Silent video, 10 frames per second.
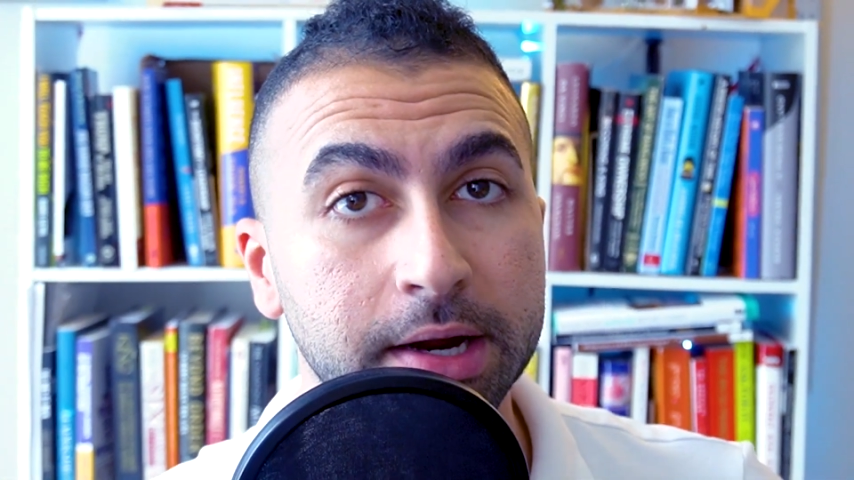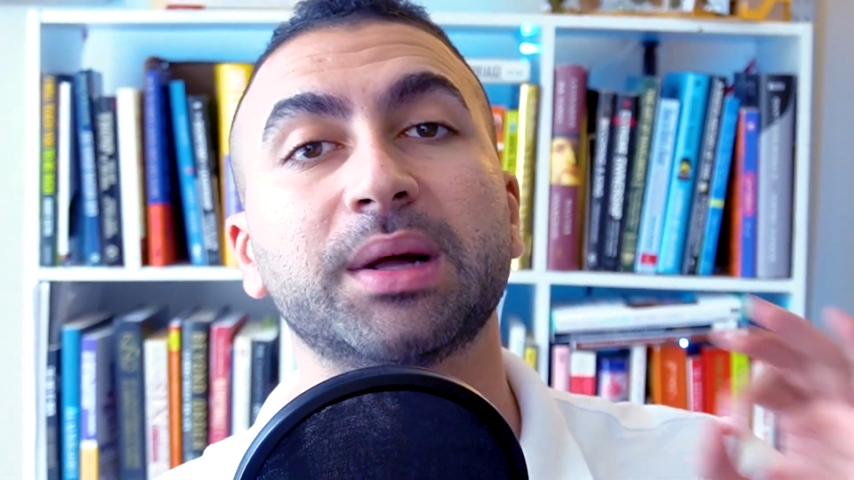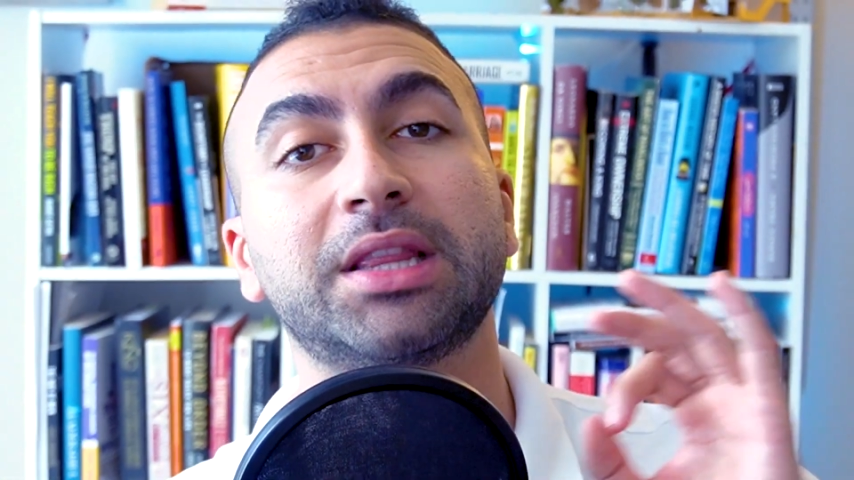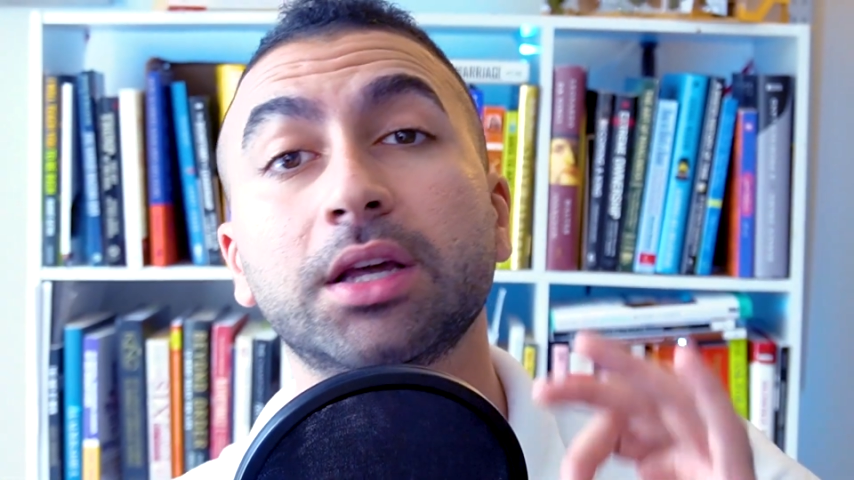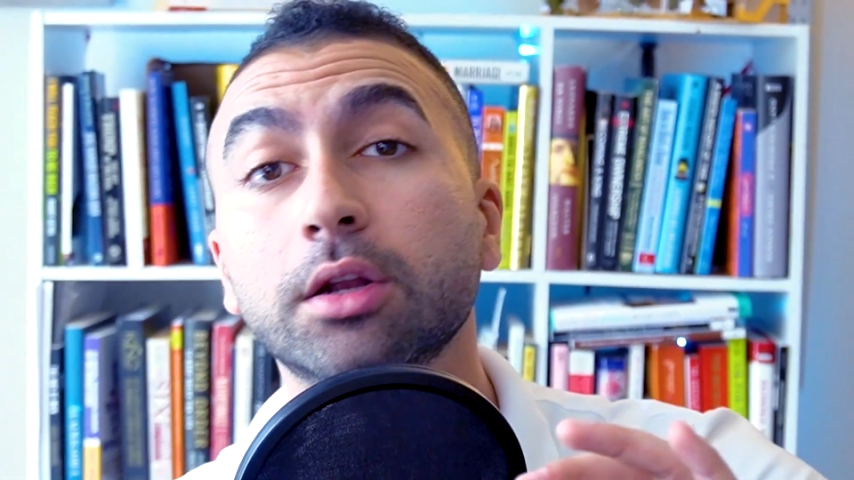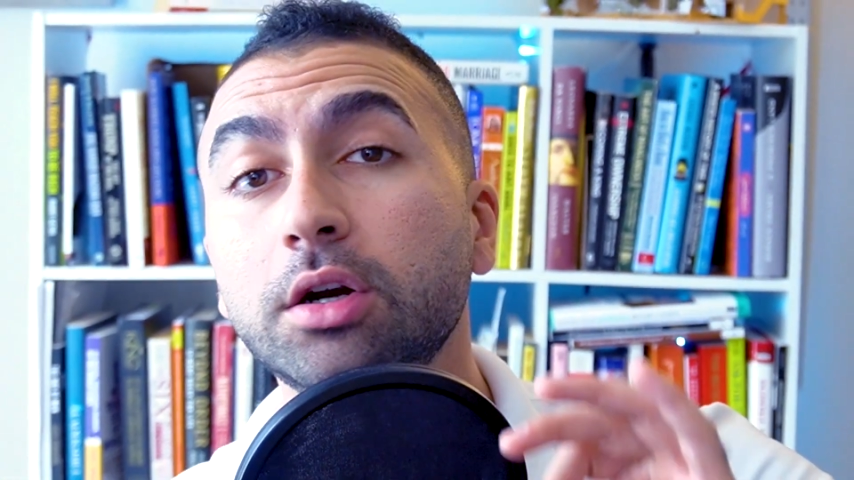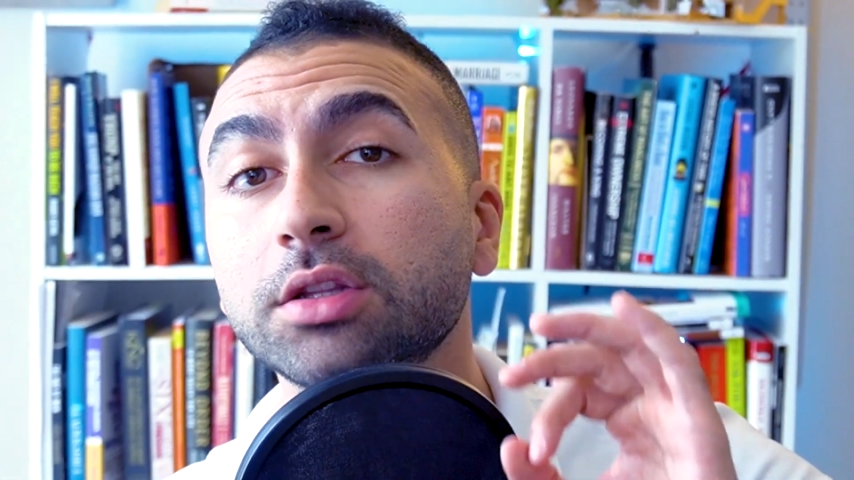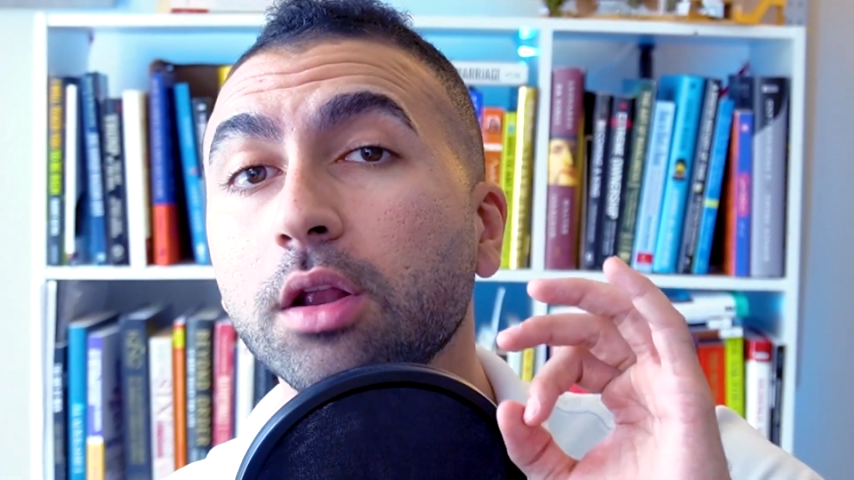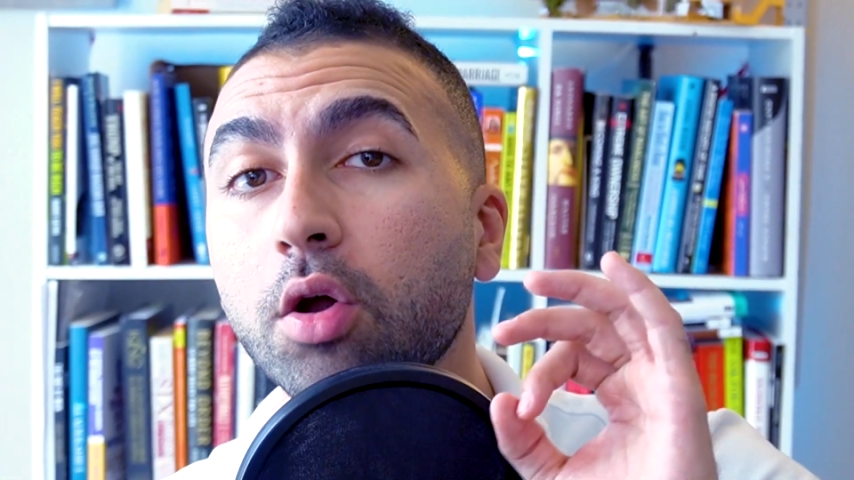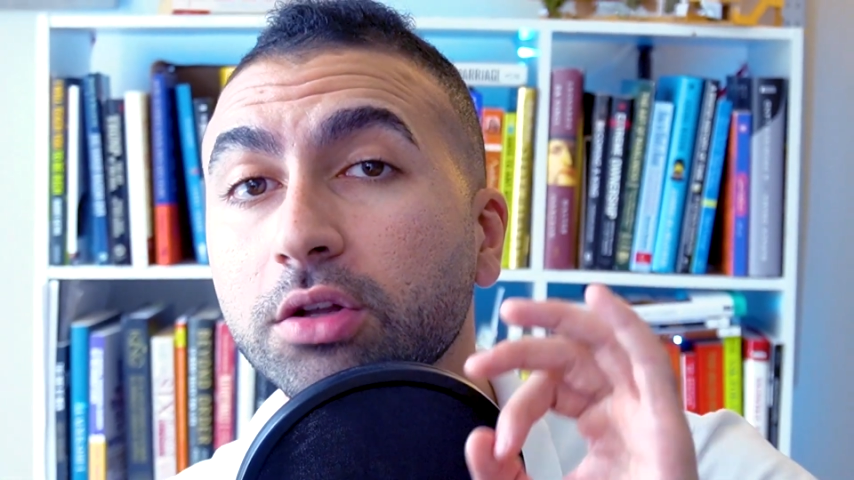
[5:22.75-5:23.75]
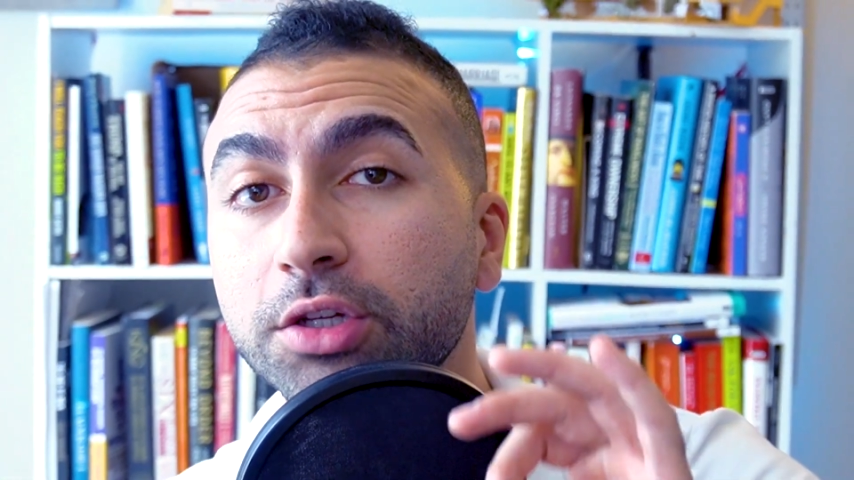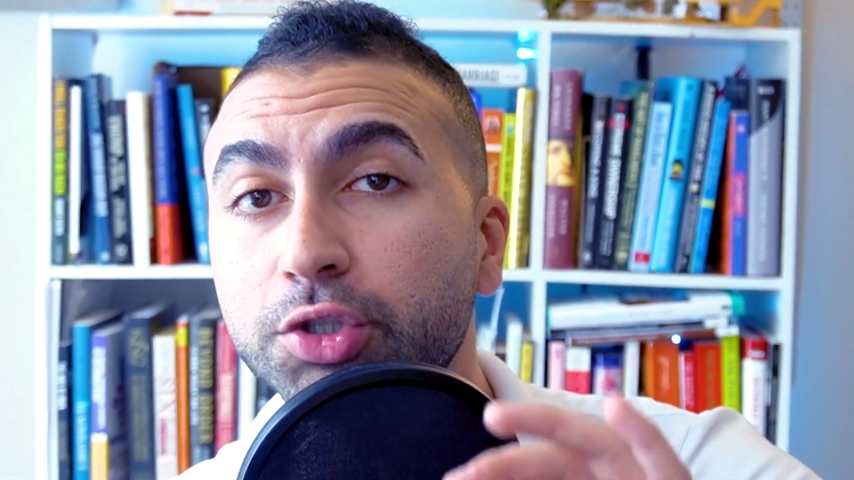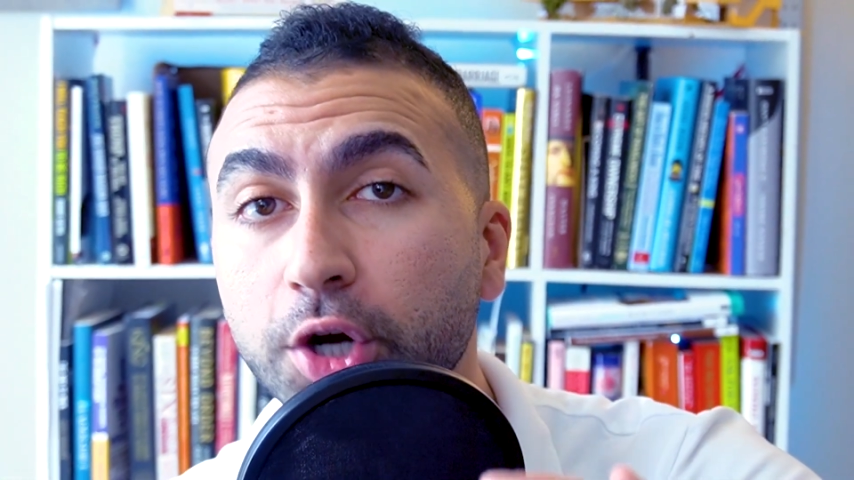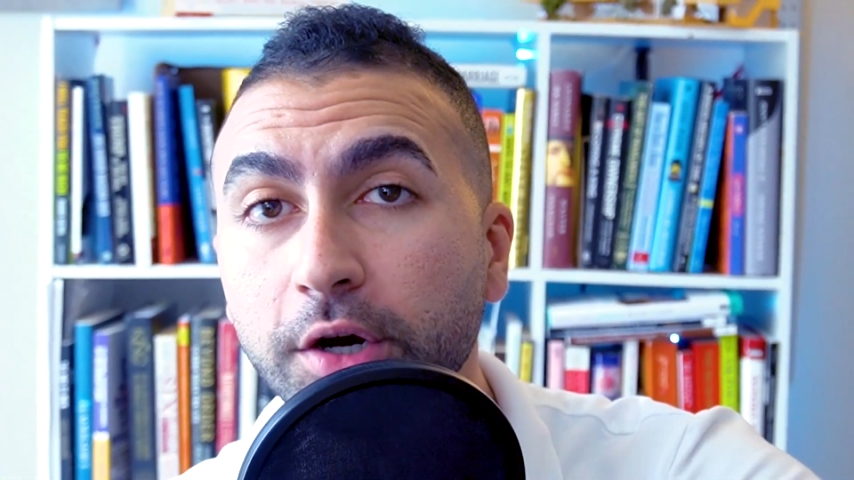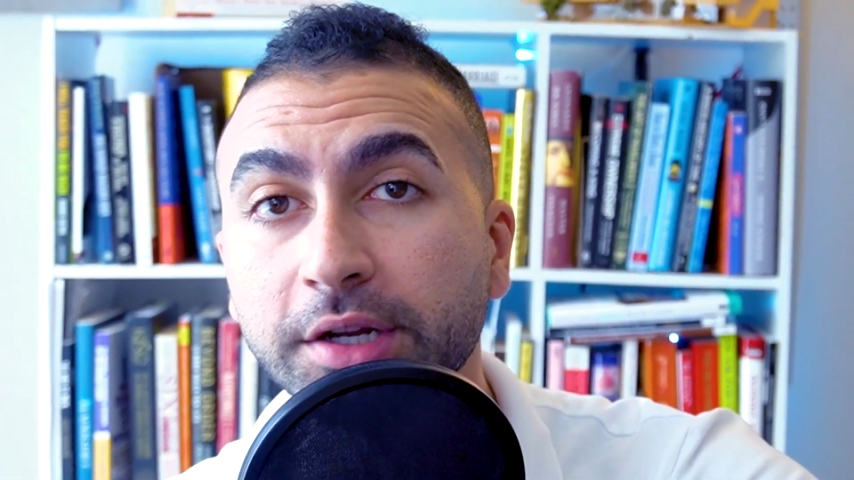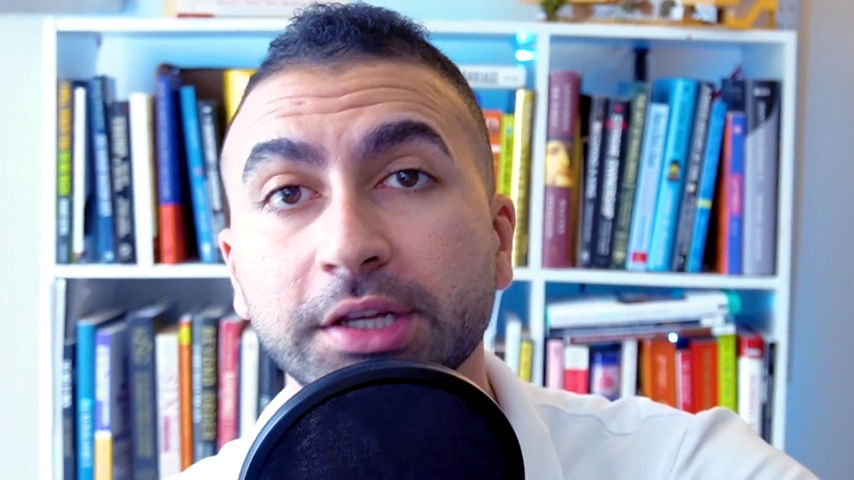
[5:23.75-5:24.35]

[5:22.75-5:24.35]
but they learned along the journey